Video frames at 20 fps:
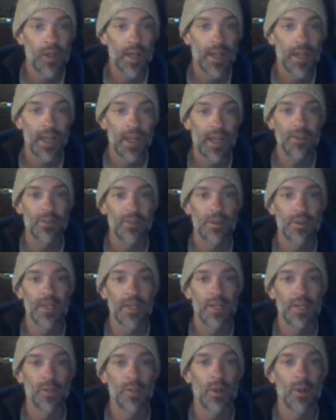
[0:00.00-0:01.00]
entered
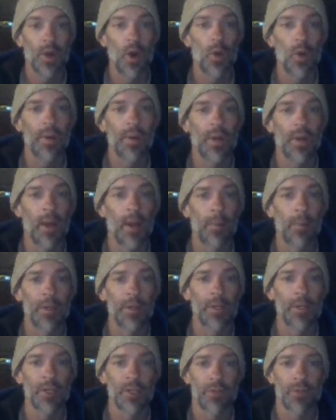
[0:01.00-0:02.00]
into an open
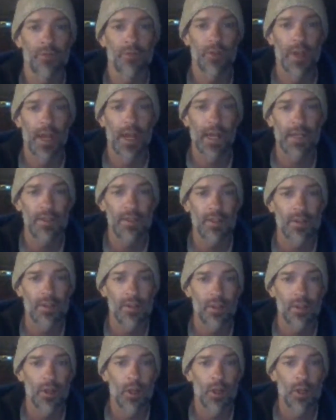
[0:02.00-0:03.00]
competition for
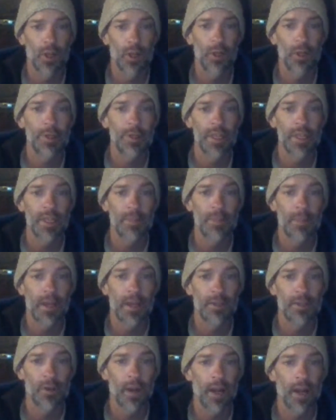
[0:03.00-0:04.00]
NASA's Lucy
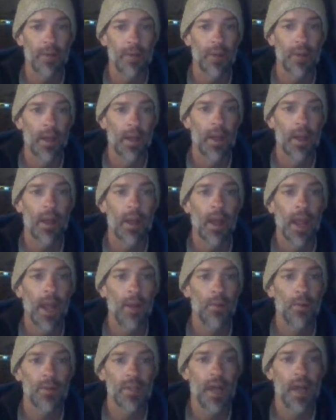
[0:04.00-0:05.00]
spacecraft and
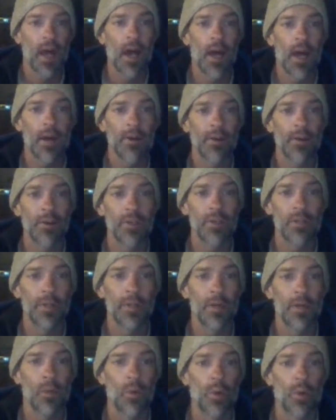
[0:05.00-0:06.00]
was honored to be
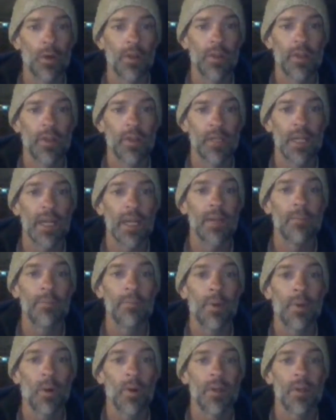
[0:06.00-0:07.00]
awarded this
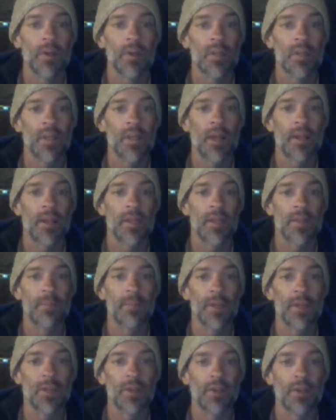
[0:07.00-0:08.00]
important science
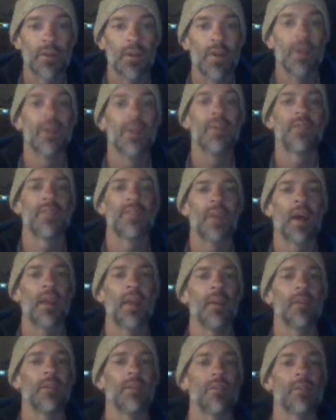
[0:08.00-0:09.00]
mission.
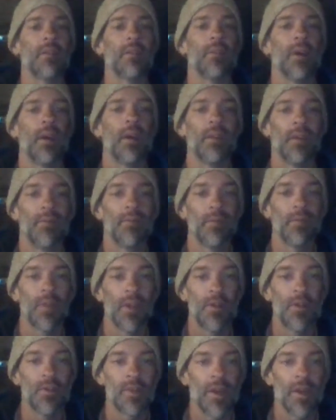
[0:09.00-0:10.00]
Science. I love when they
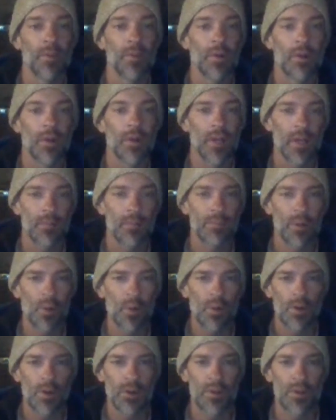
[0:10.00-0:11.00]
use that word.
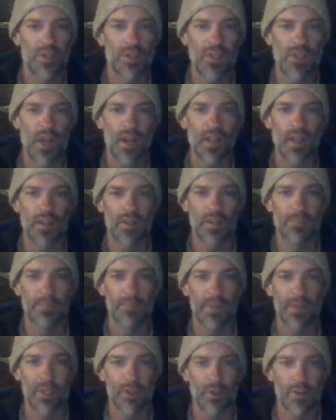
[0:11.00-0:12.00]
Important science
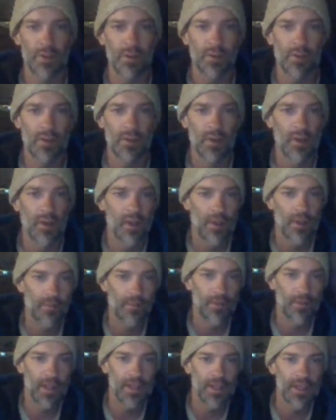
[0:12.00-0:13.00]
mission. And
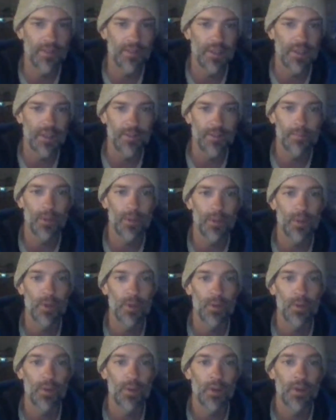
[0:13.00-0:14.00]
that's even in
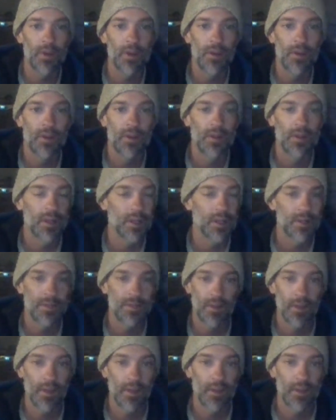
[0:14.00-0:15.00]
blue. That's
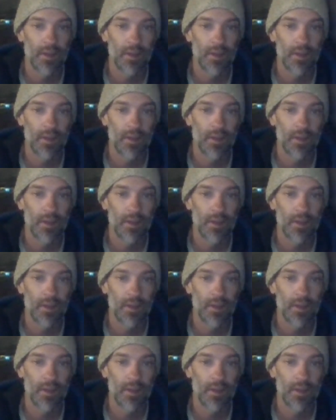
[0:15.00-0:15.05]
funny.